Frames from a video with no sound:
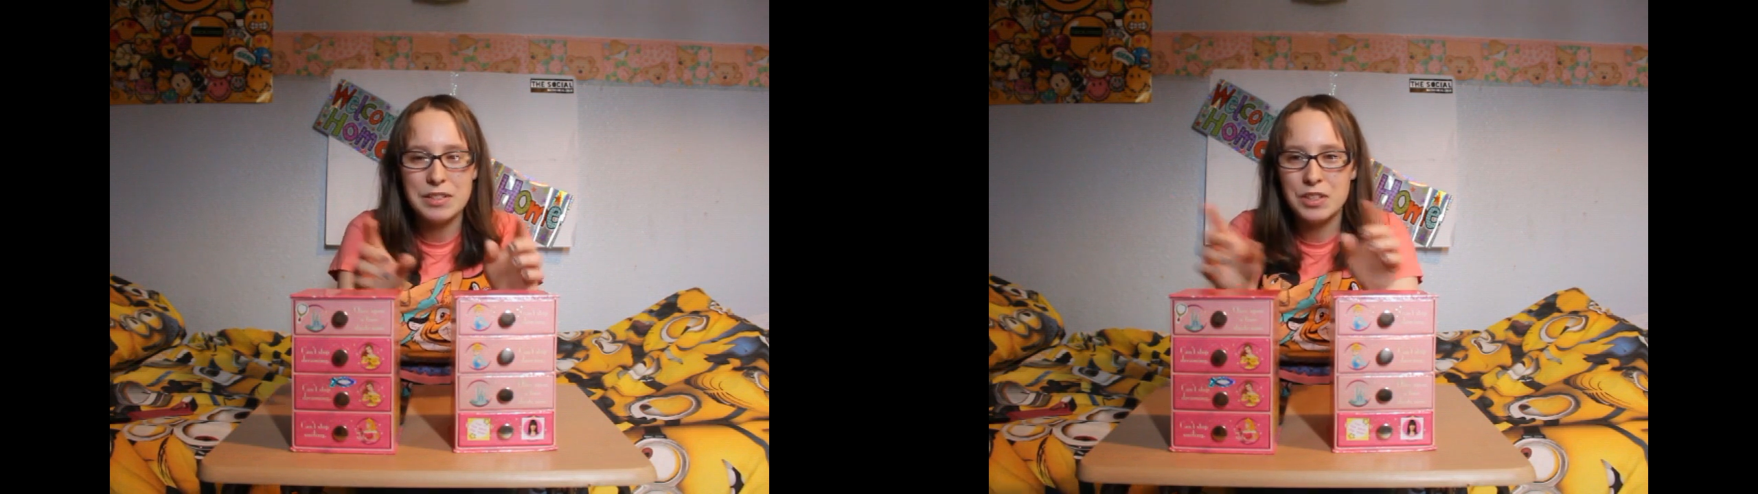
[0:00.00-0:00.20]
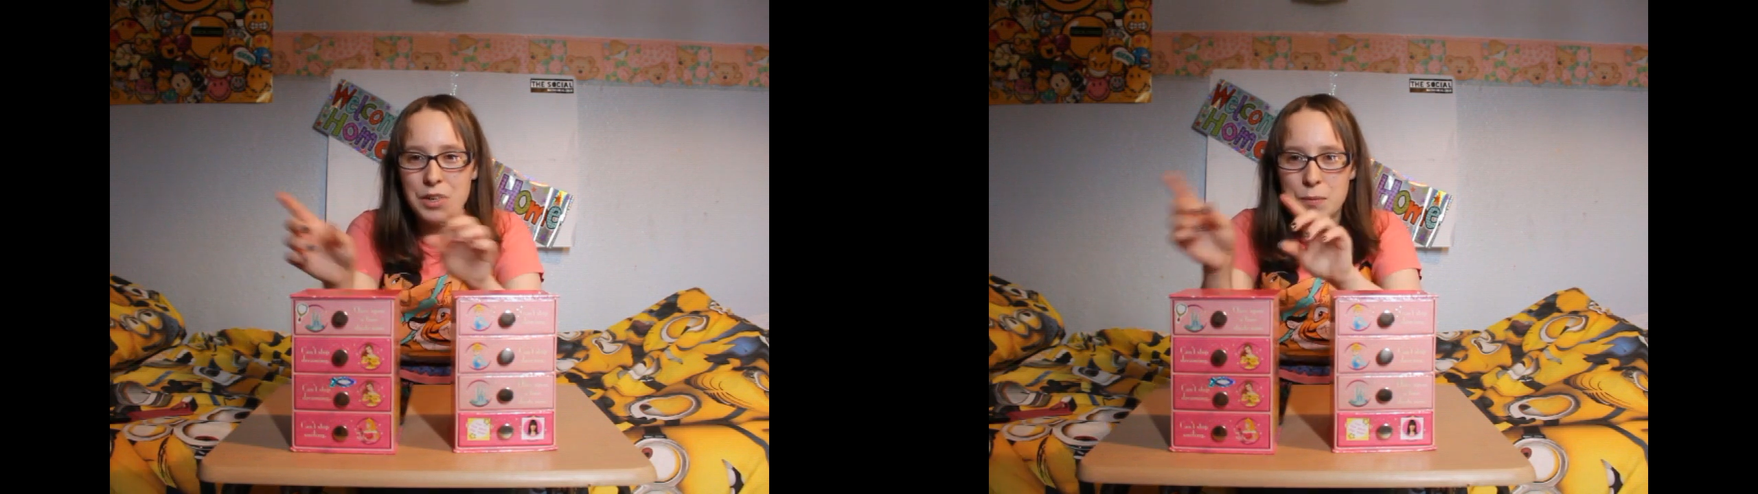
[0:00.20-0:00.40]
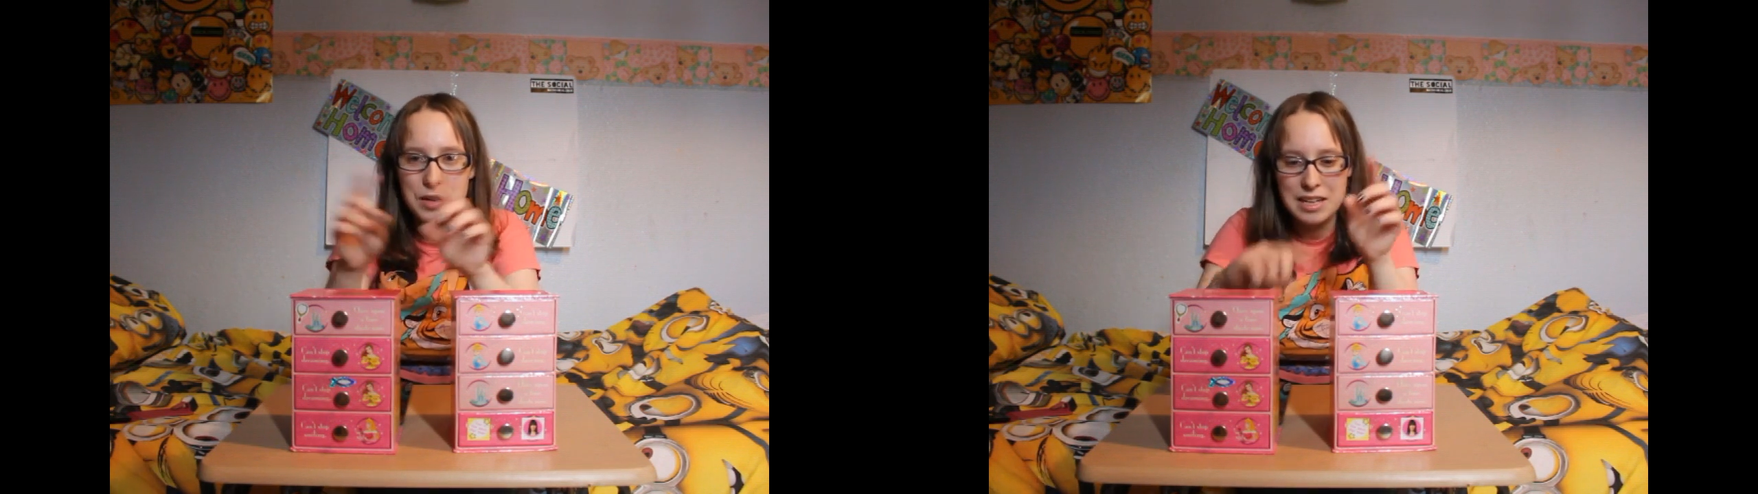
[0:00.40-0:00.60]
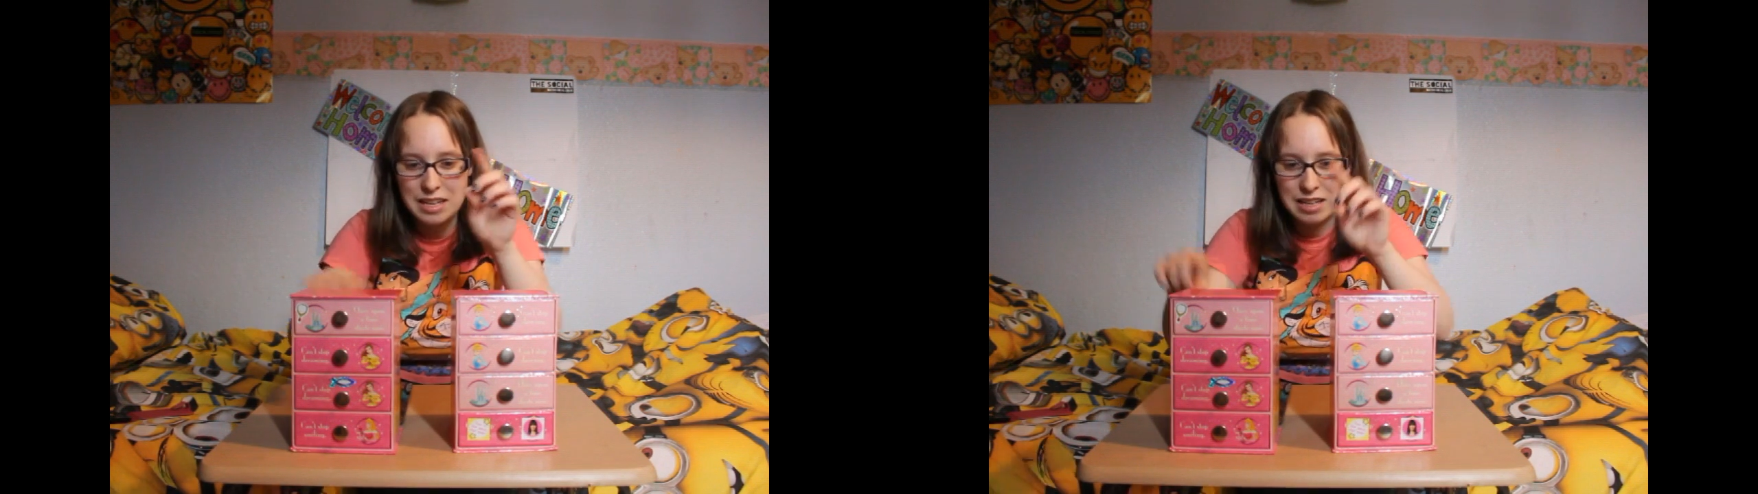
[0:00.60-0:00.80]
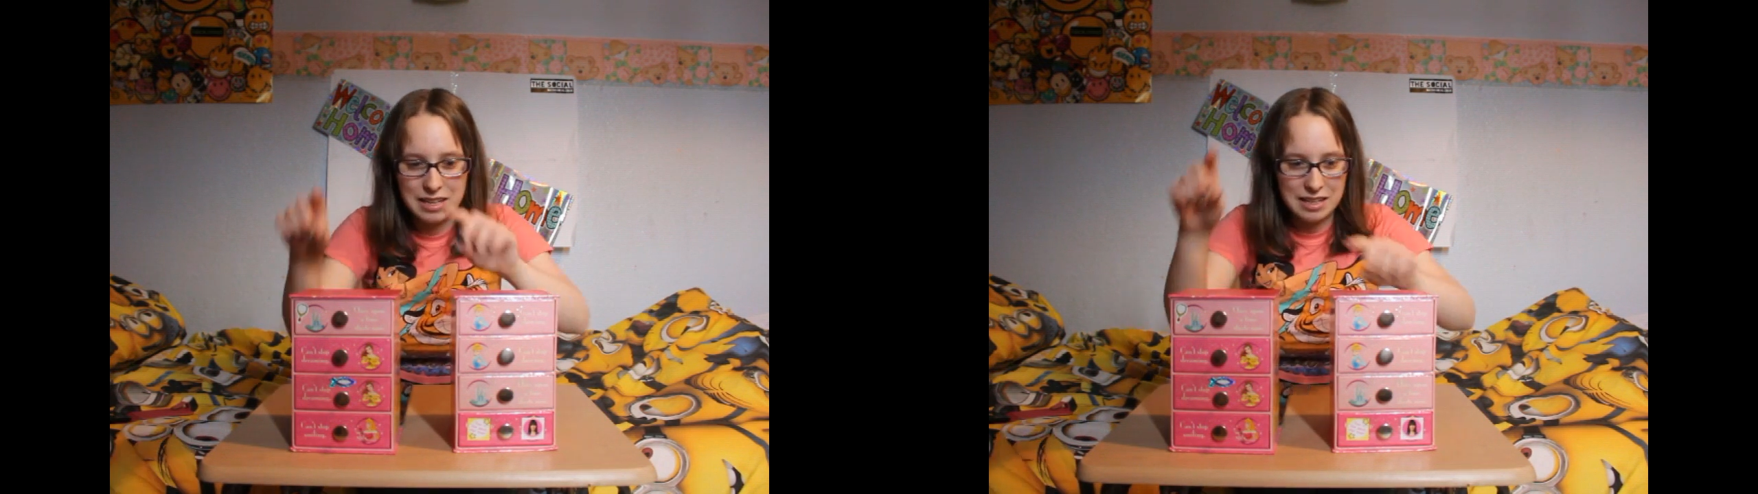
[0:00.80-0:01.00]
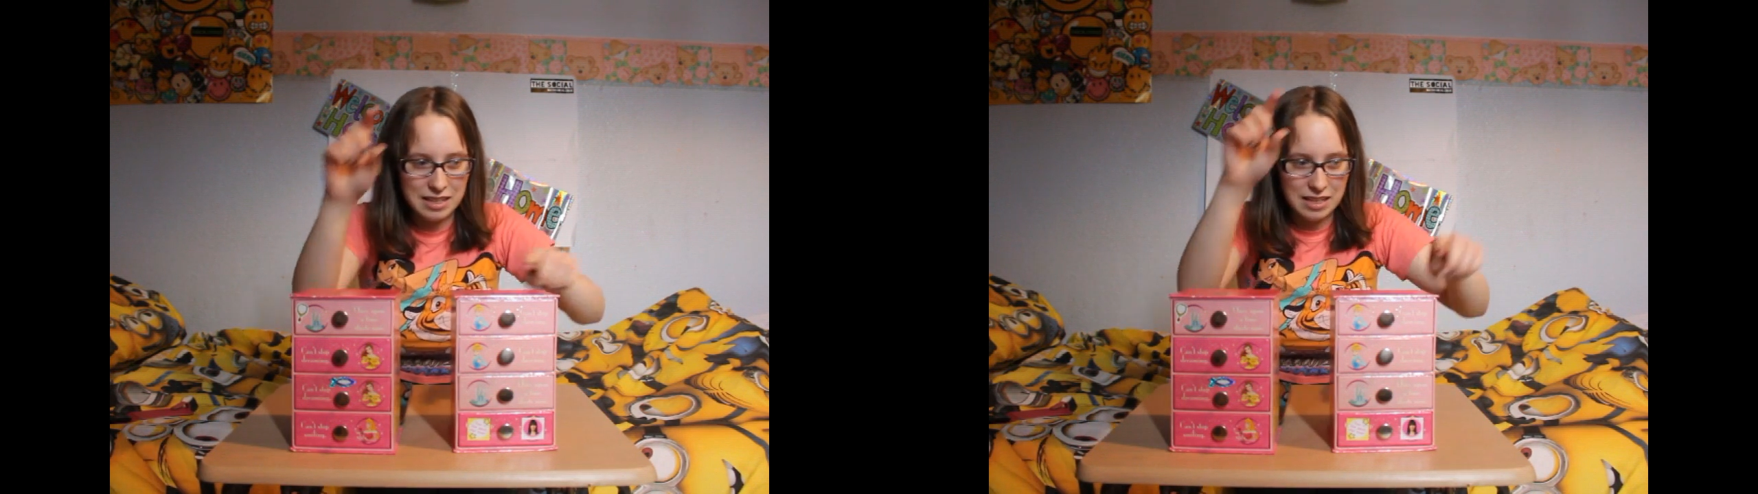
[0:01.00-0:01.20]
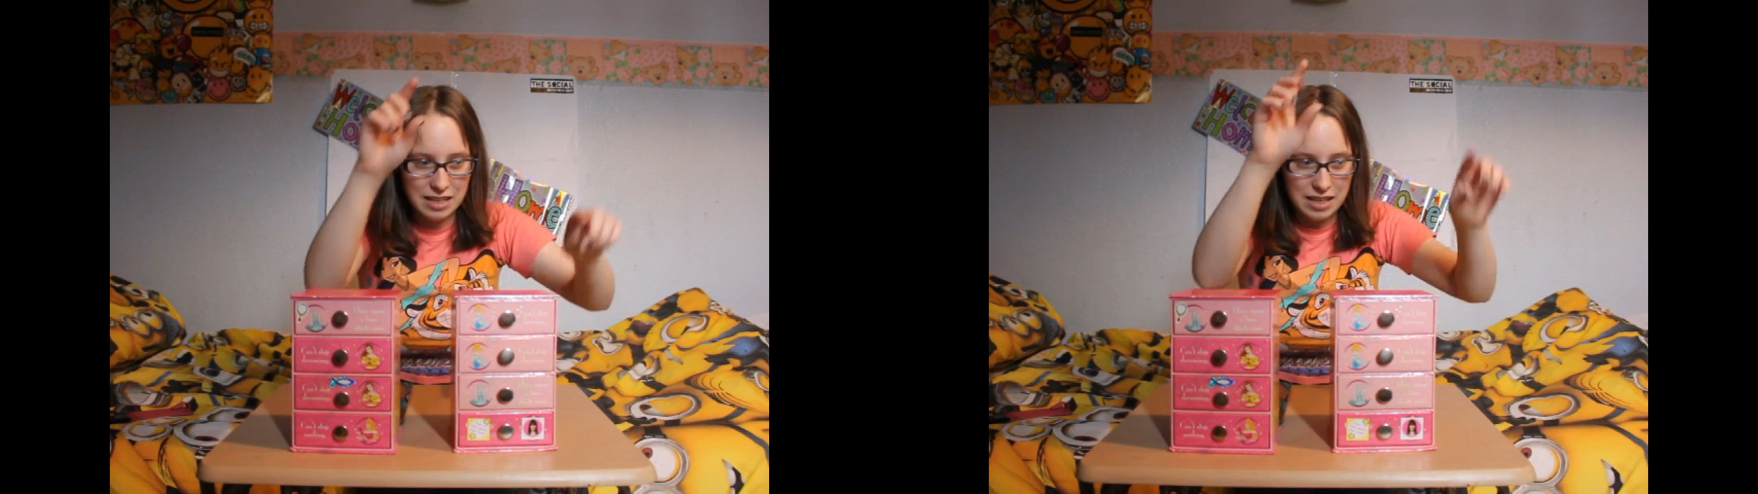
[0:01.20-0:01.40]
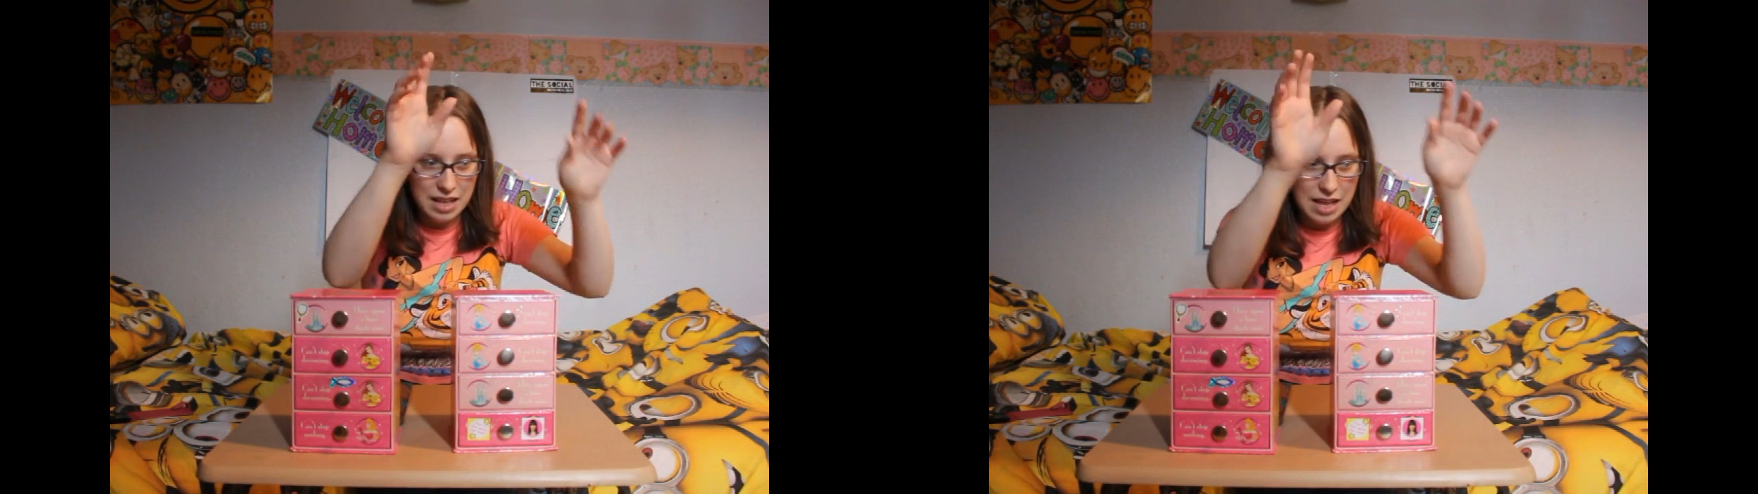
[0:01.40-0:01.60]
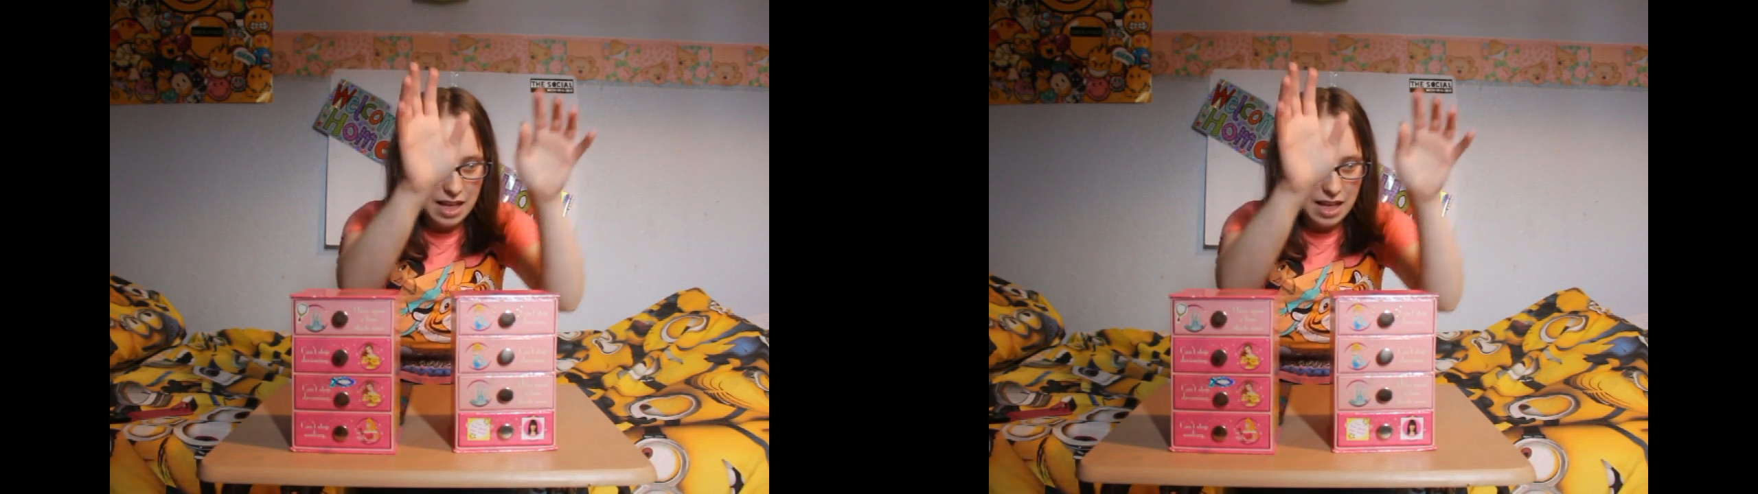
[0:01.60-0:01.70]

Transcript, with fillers: by starting with